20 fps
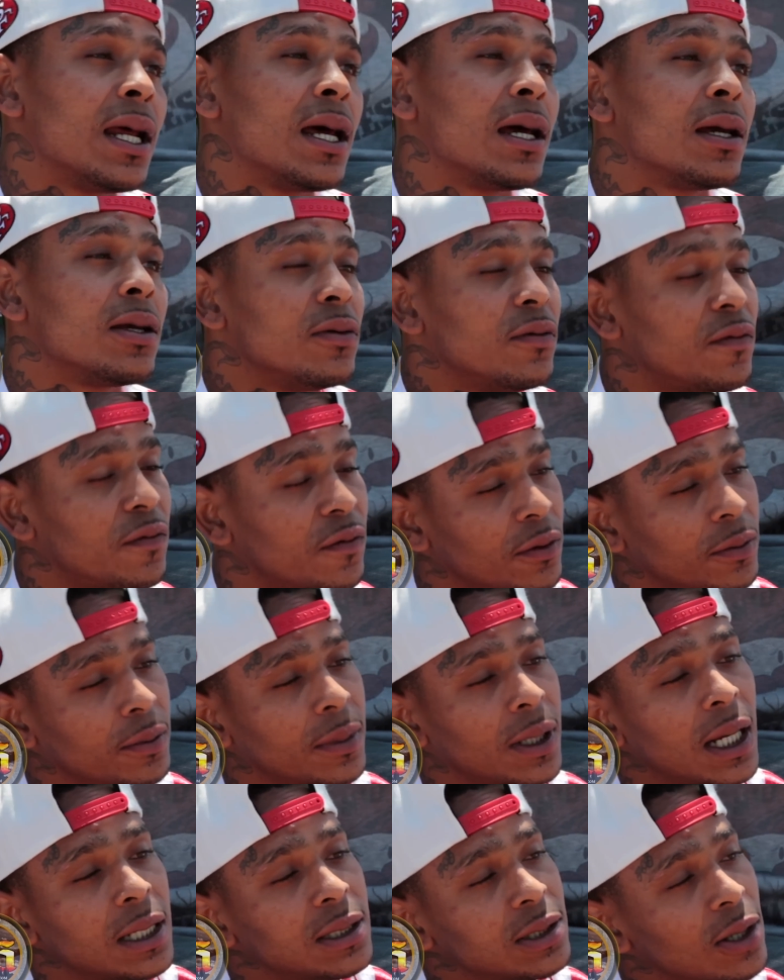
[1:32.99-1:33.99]
And you feel
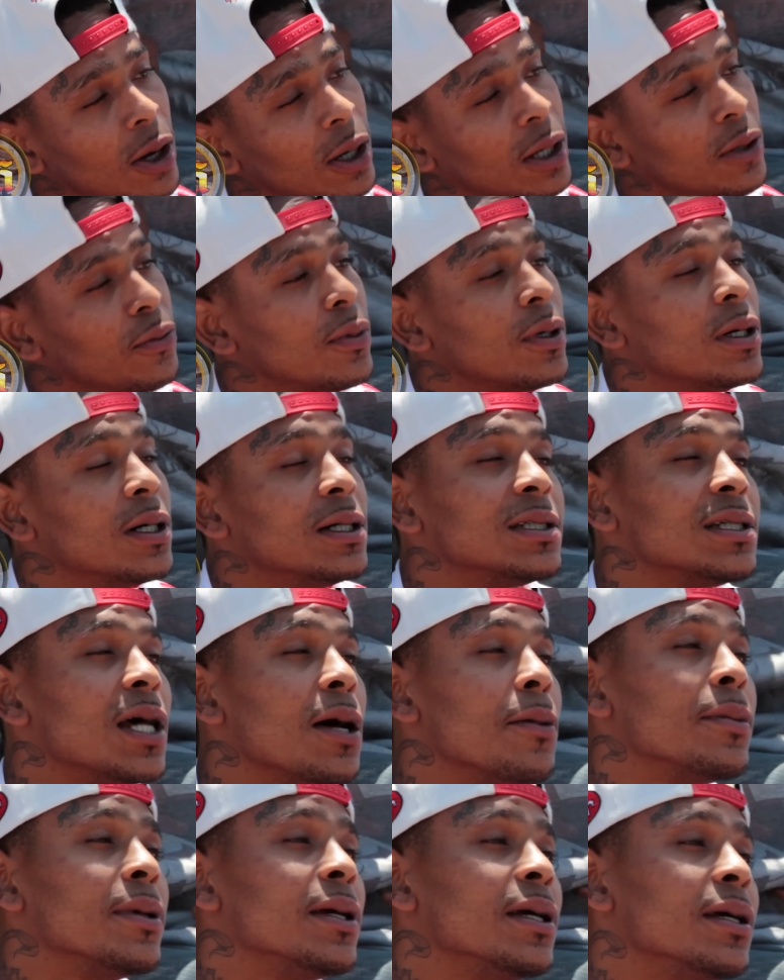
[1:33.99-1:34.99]
me? That's all it was, you
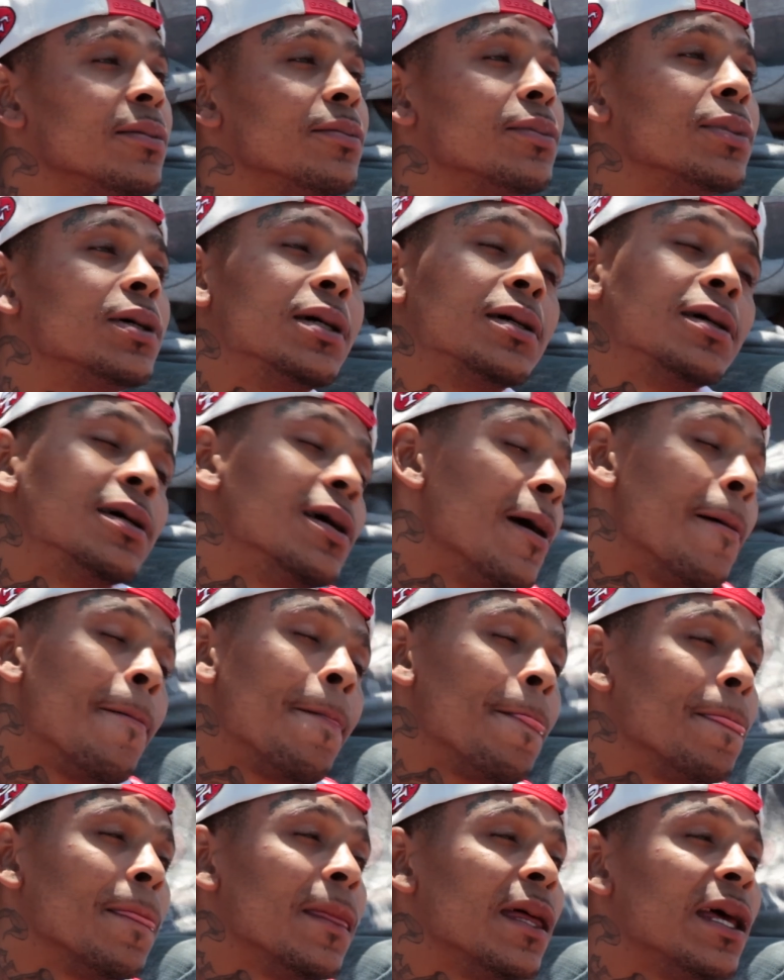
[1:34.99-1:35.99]
know what
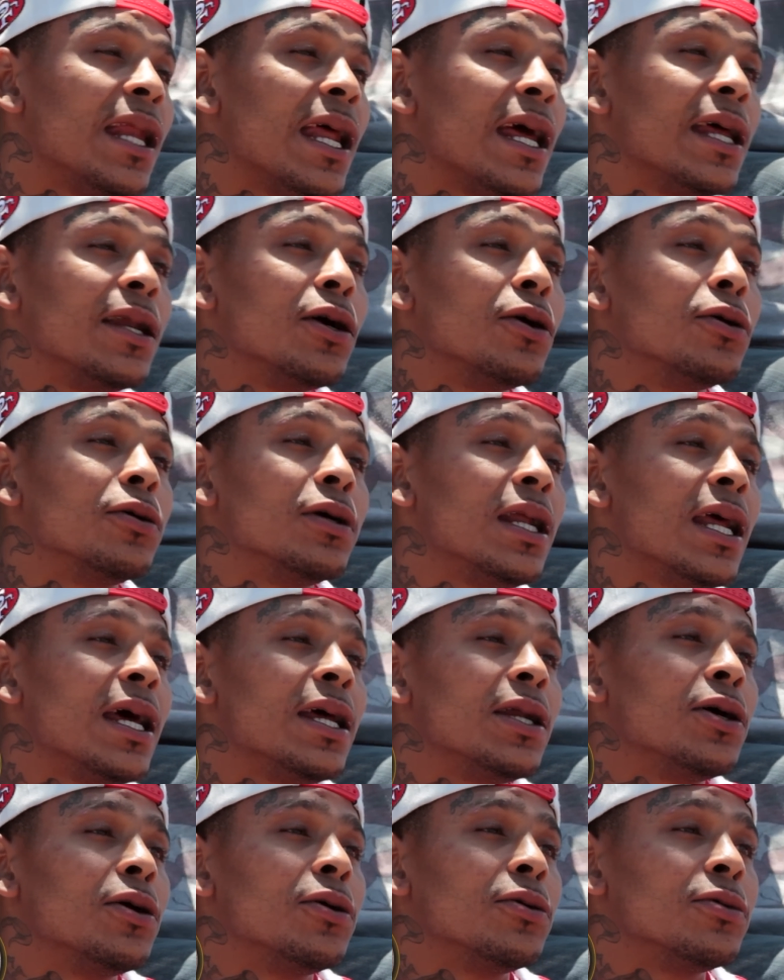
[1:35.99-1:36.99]
I
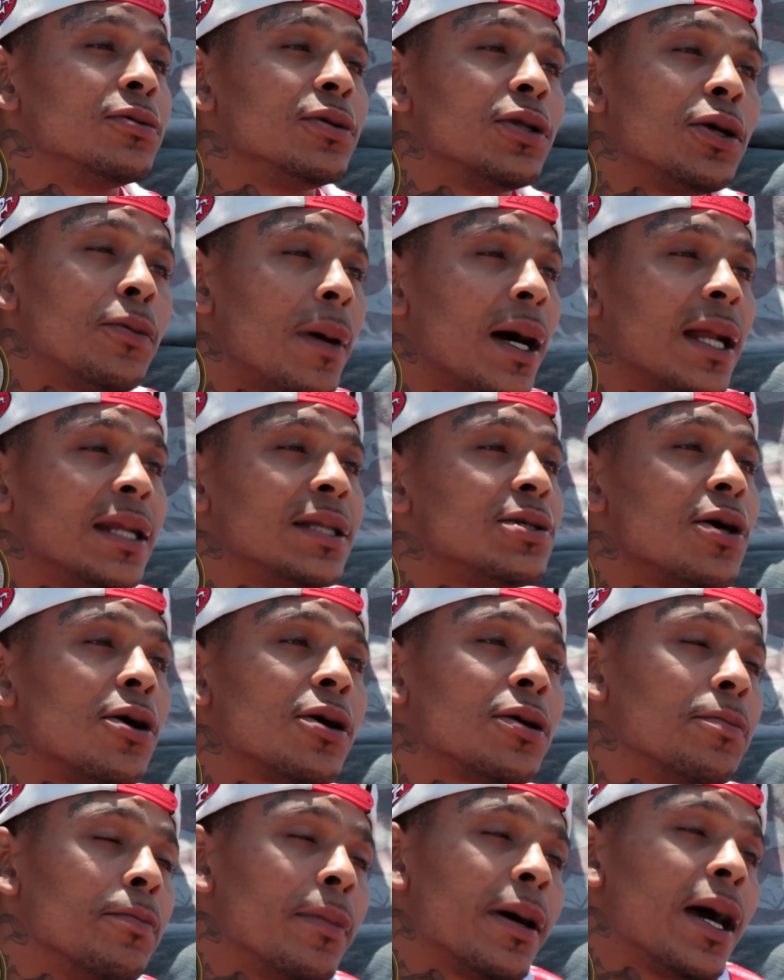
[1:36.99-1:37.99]
mean? But nobody
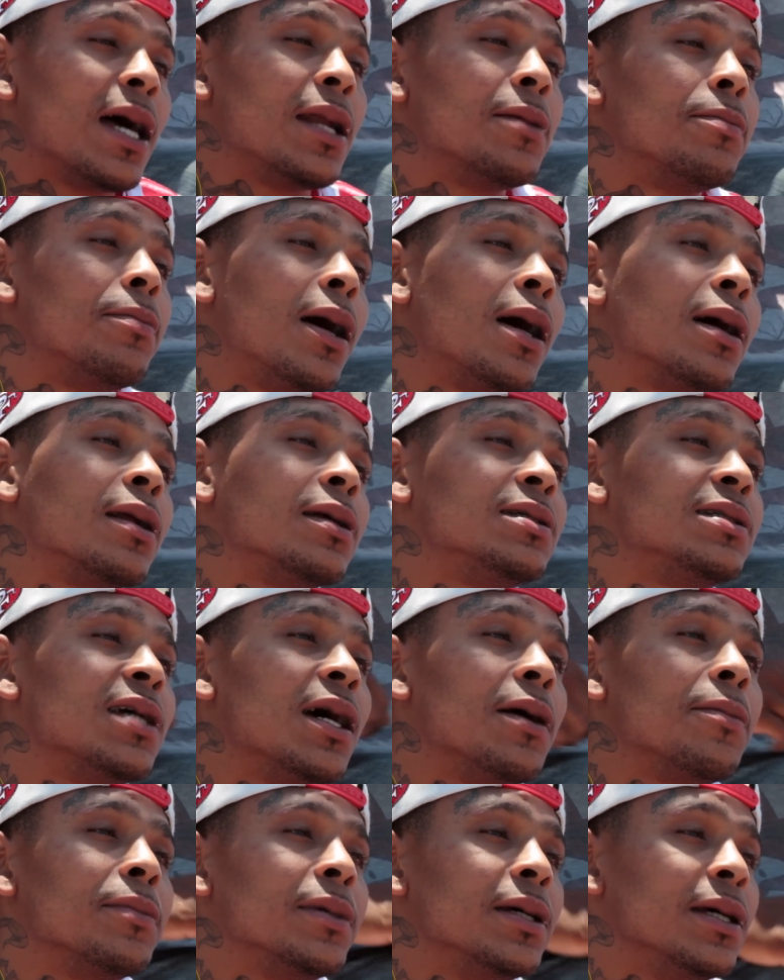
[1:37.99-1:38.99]
talking bad about it, you
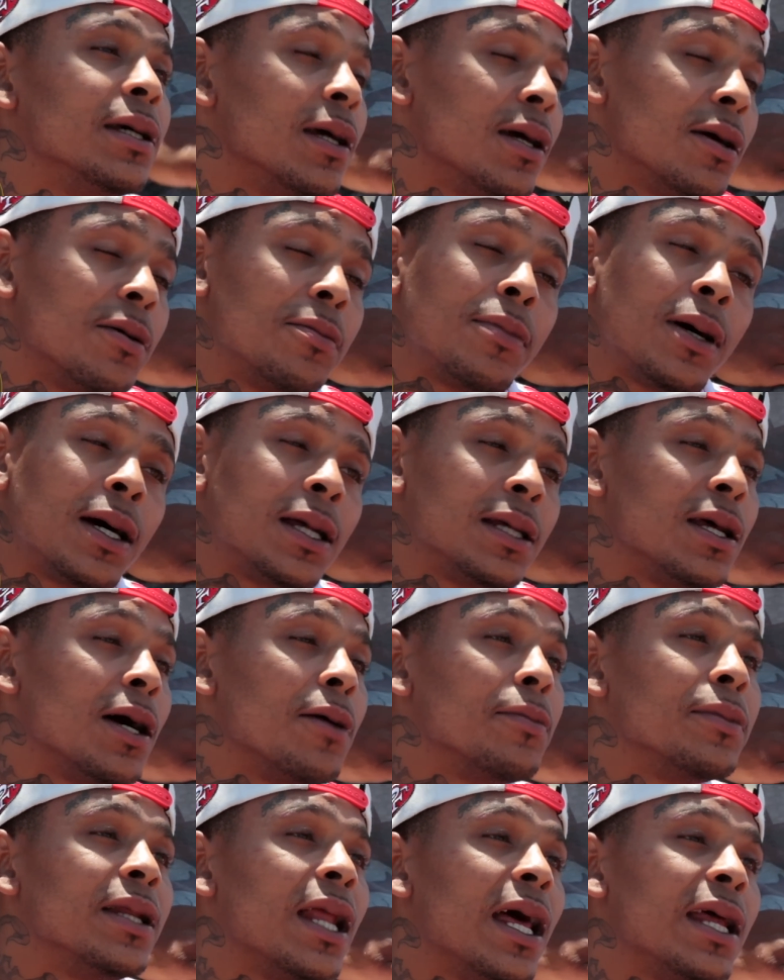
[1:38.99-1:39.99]
know what I mean? Everybody, you know
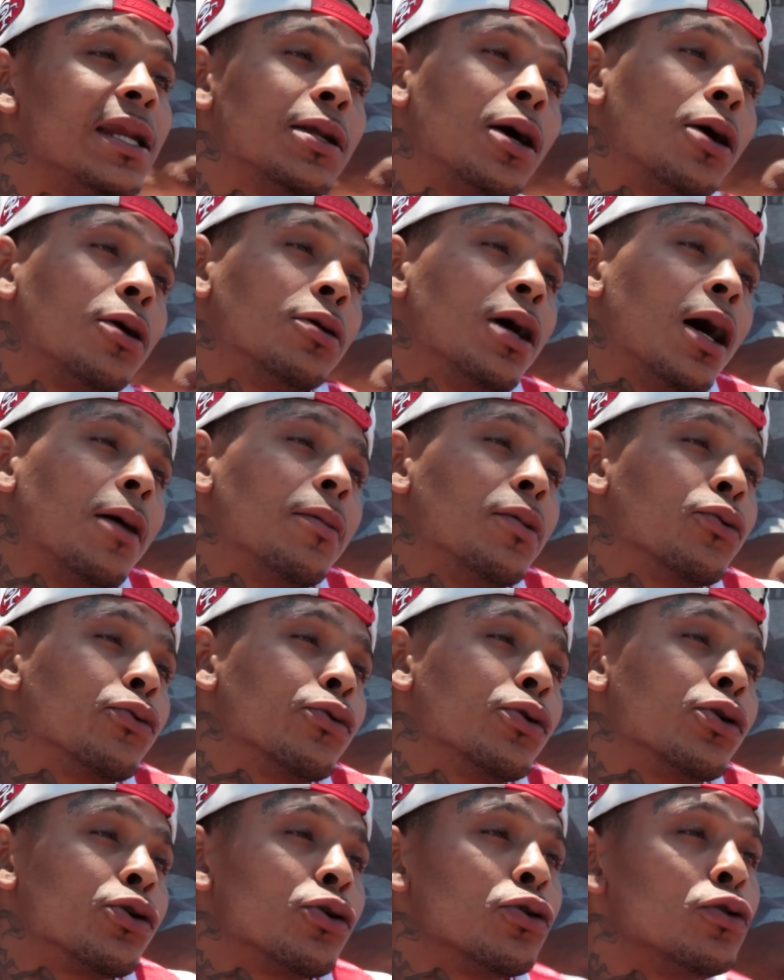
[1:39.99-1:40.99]
what I mean? They know, you know what I mean?
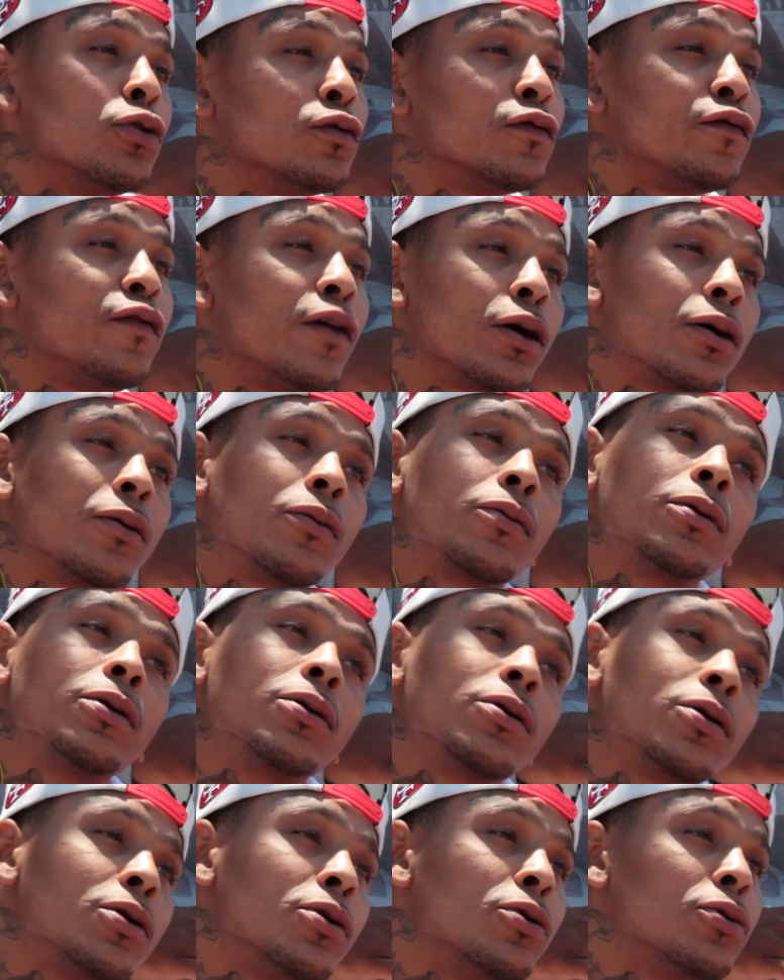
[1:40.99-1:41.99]
Real goon, fuck a
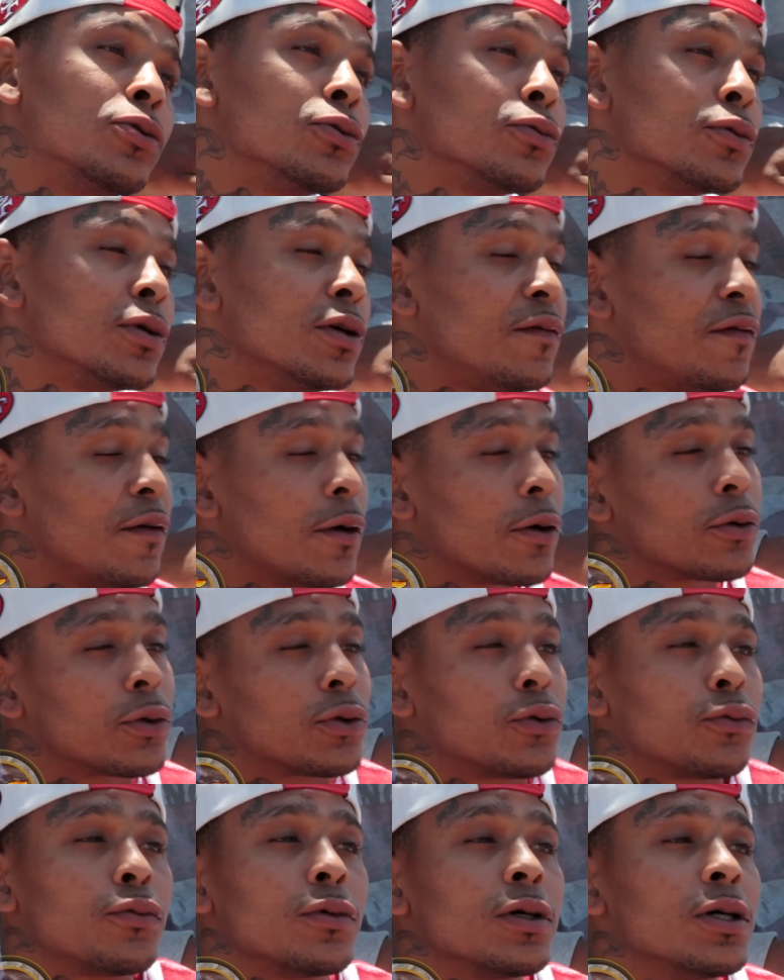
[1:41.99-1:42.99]
real goon. Real fuck
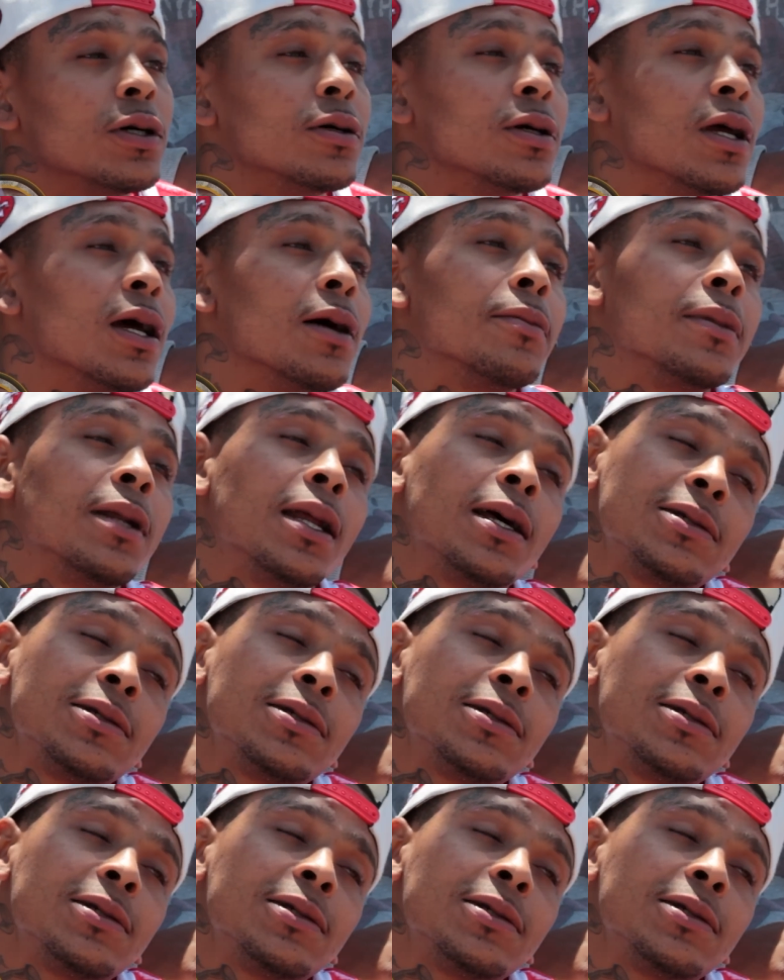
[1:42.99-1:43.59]
with the real, you know what I mean?